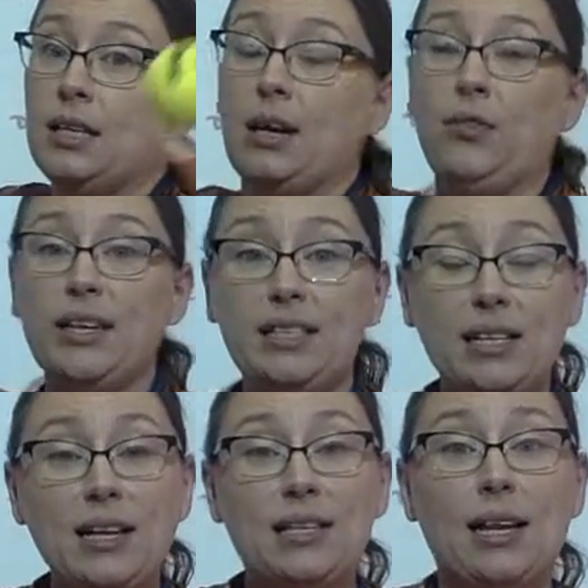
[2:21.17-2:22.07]
Now this
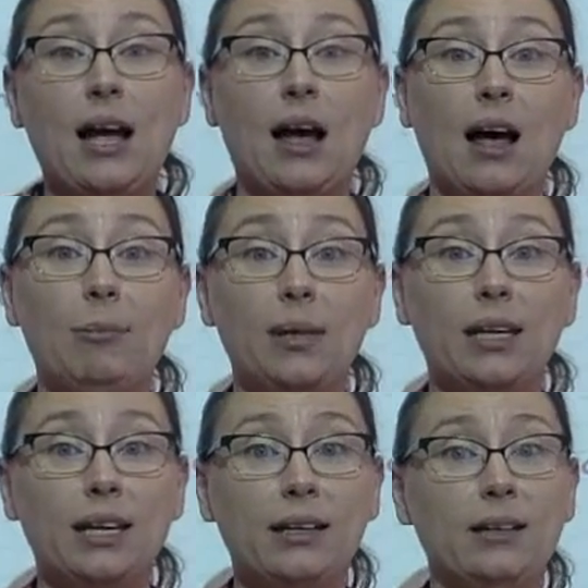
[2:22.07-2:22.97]
is a
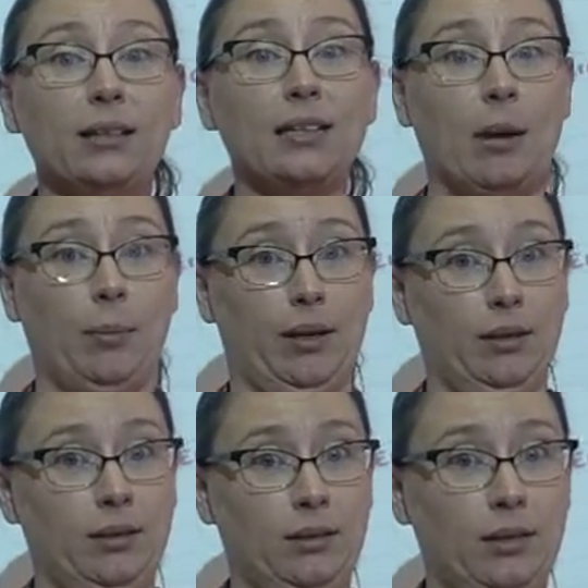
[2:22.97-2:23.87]
complicated topic.
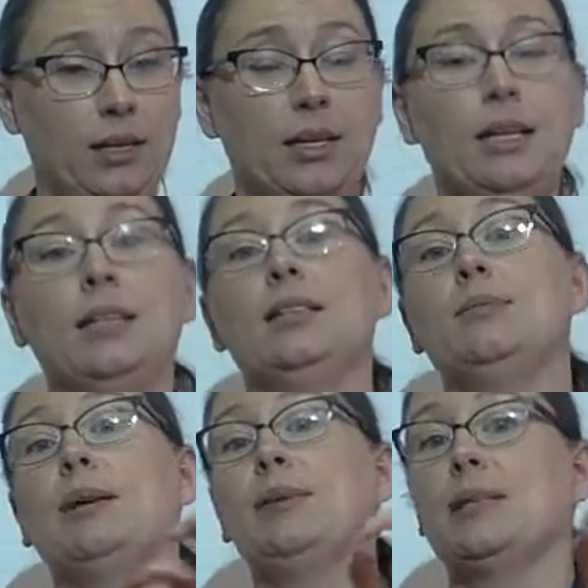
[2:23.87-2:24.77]

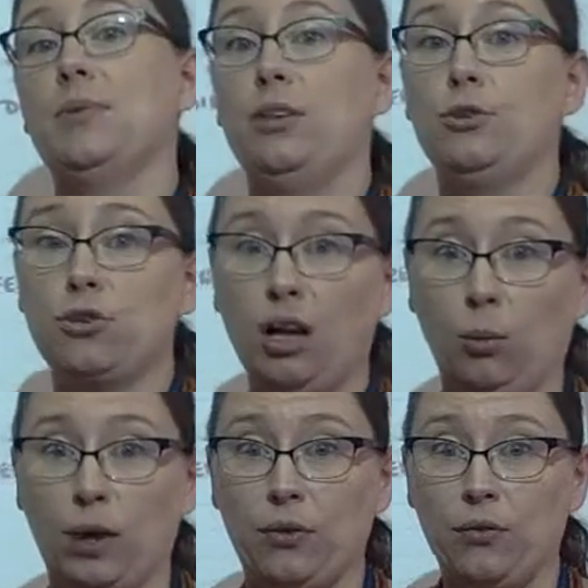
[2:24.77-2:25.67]
This might be something you
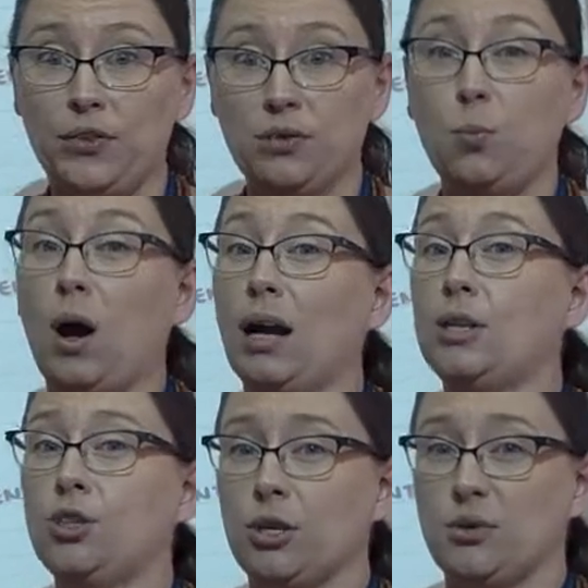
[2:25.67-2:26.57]
struggle with. This is why
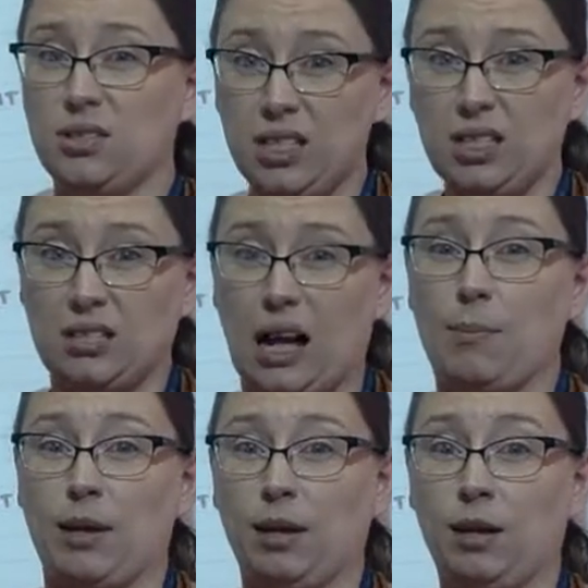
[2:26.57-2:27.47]
I chose this
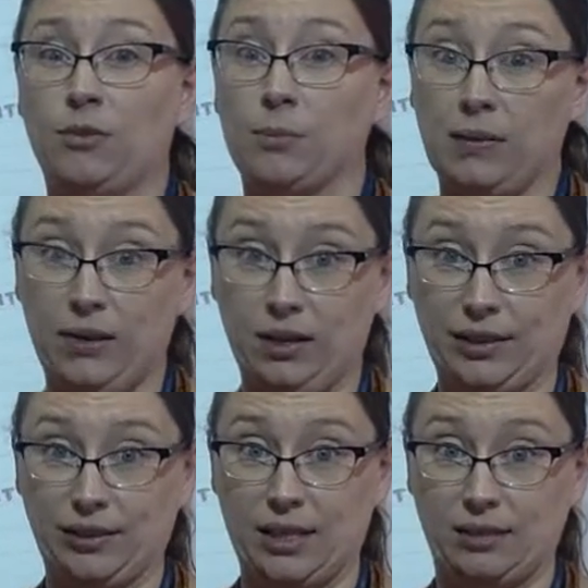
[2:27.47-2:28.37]
topic for my
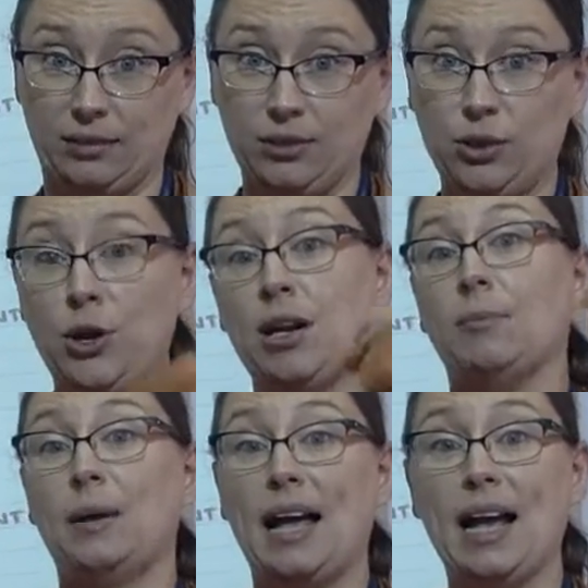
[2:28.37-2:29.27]
video lesson. So you can
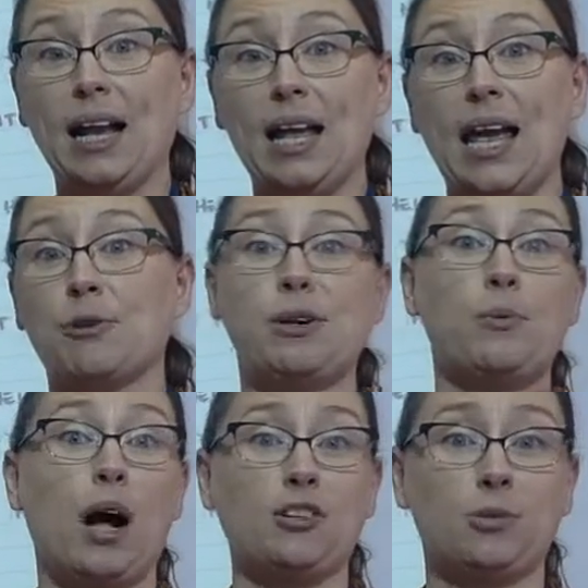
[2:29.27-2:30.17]
come back and
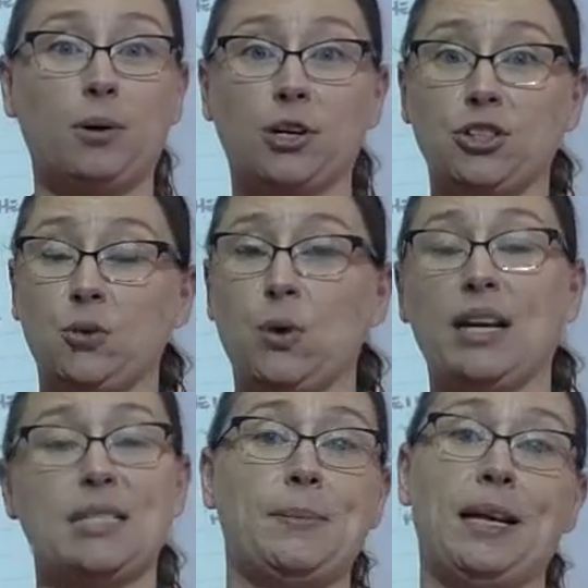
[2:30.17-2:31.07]
rewatch the parts you
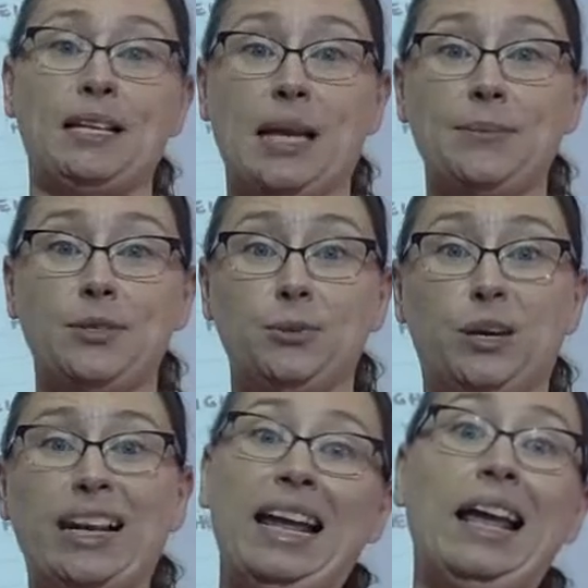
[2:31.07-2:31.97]
want as many times as you
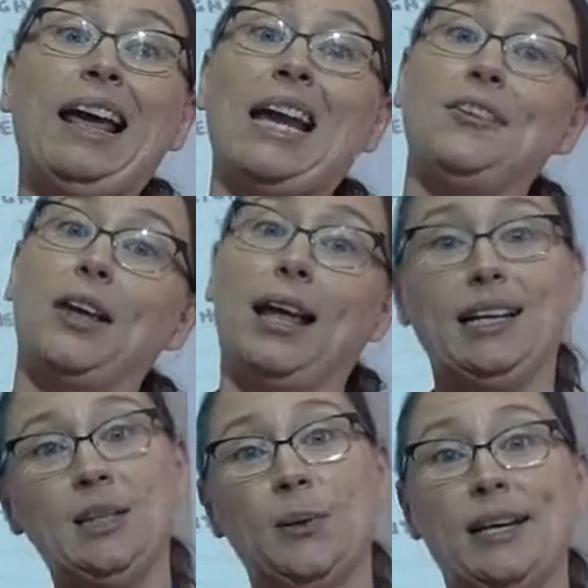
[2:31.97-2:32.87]
want. And if you
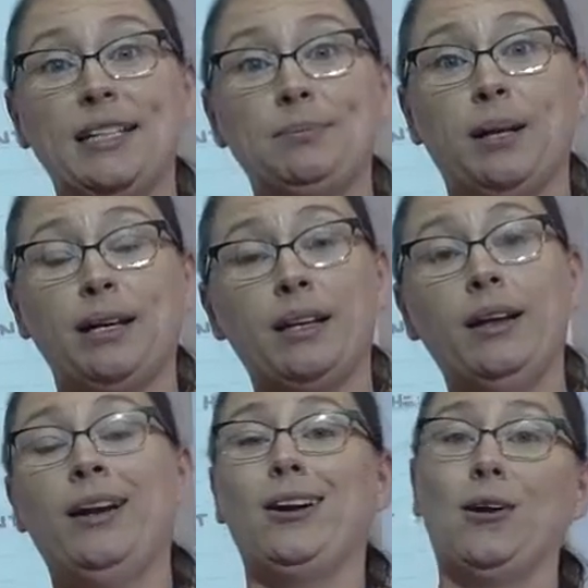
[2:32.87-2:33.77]
hate the way I explain it,
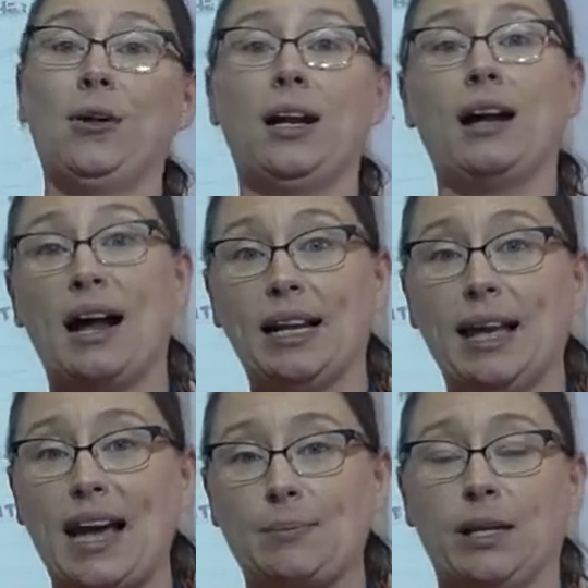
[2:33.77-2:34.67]
go look at Khan
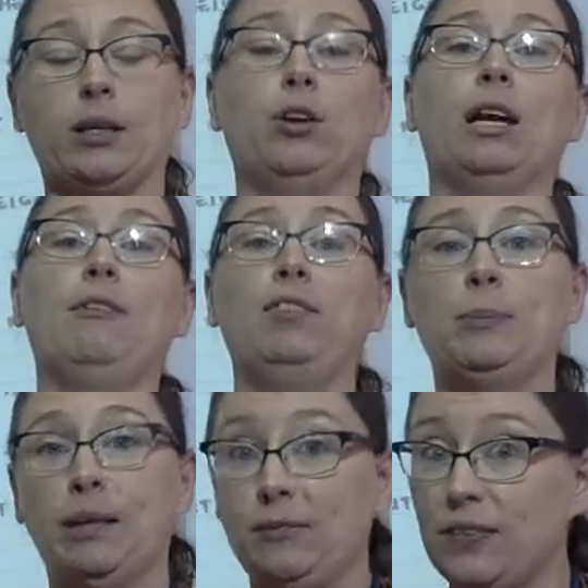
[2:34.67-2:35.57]
Academy. Look at
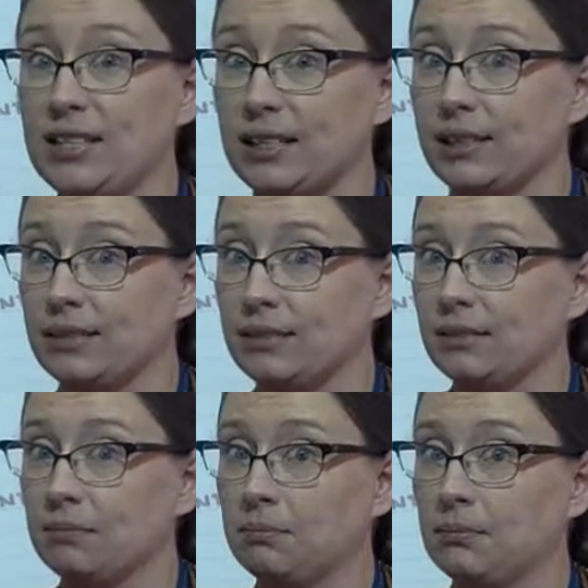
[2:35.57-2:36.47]
Flipping Physics
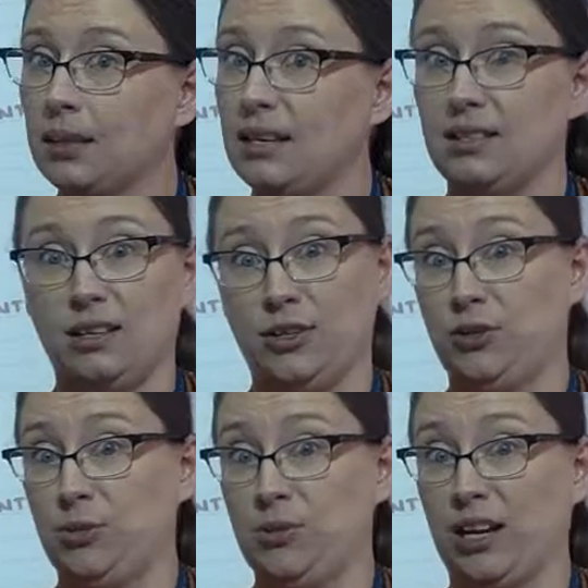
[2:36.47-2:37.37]
is another
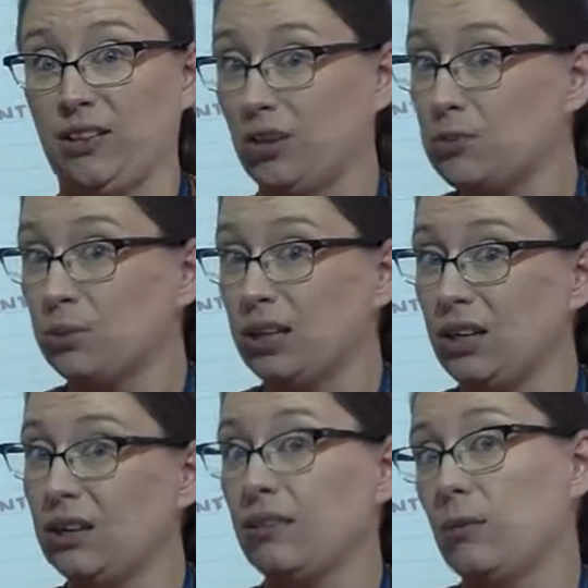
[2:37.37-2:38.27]
YouTube channel that looks pretty
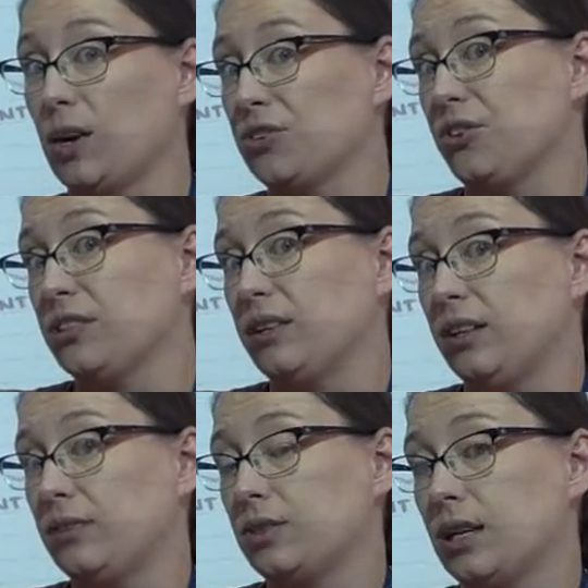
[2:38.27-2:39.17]
good. I haven't watched all those
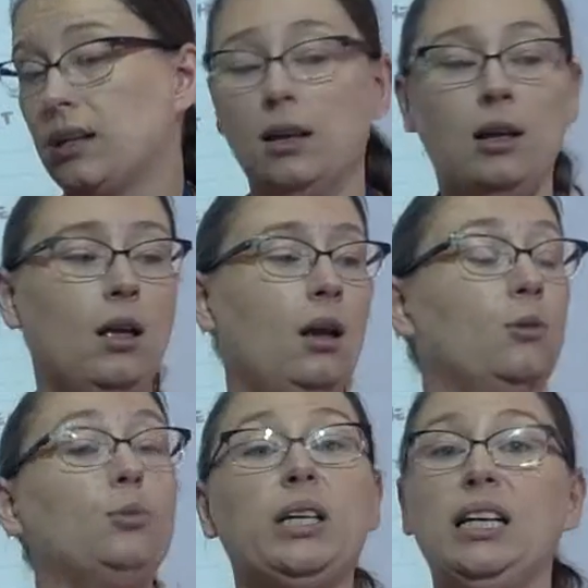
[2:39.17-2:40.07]
videos yet.
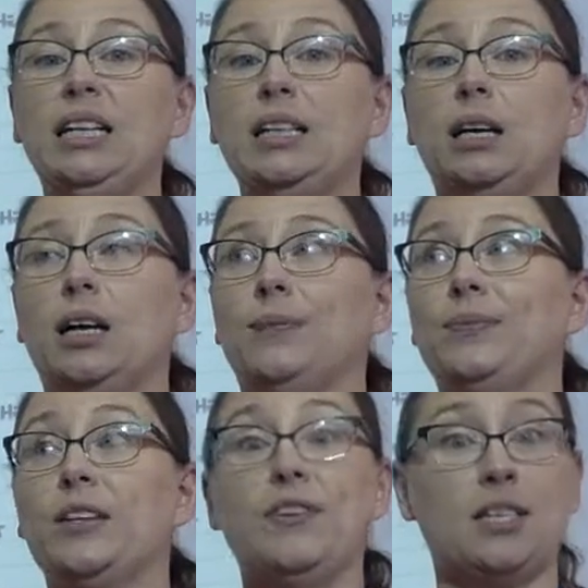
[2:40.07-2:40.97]
Read
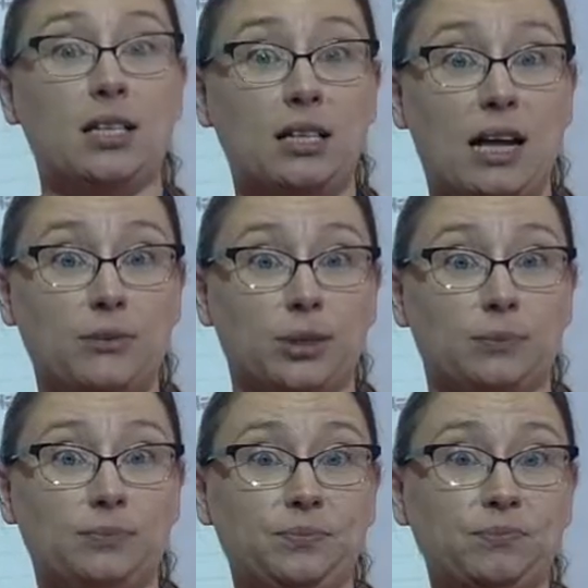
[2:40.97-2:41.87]
the Physics Classroom.